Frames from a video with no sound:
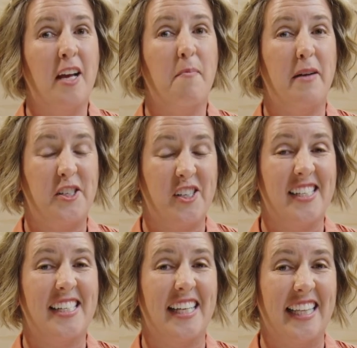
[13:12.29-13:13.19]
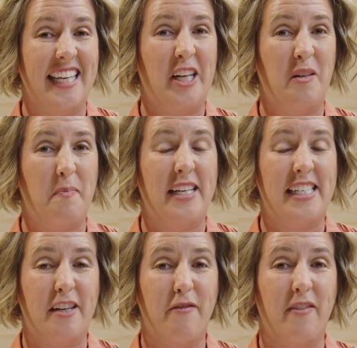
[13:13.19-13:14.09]
but just a little bit
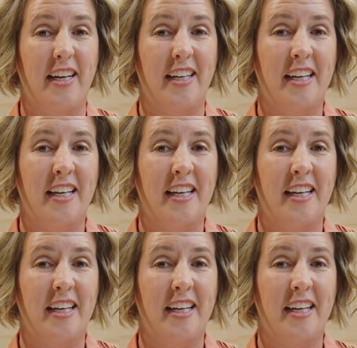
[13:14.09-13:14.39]
different.